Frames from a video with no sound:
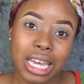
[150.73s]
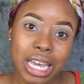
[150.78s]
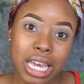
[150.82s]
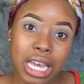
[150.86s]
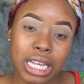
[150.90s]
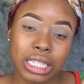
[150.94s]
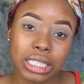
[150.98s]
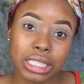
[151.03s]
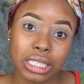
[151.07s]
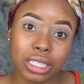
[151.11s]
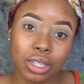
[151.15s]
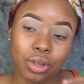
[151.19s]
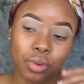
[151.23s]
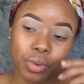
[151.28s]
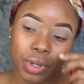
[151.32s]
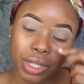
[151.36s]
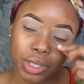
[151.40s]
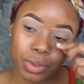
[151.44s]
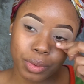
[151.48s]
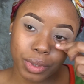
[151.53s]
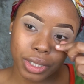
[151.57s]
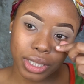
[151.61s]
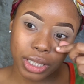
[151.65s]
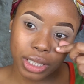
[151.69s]
It still
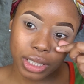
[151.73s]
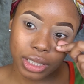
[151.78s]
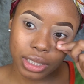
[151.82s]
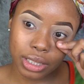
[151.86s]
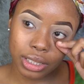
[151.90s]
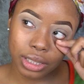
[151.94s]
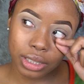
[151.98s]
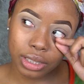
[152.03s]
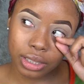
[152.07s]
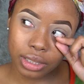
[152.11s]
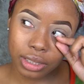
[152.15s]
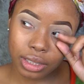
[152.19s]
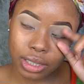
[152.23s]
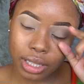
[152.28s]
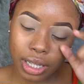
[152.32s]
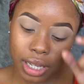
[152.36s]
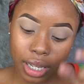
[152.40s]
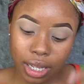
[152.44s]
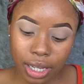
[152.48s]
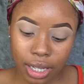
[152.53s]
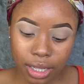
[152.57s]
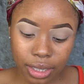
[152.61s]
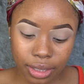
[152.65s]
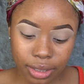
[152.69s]
works wonders,
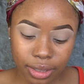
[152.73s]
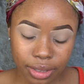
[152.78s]
okay?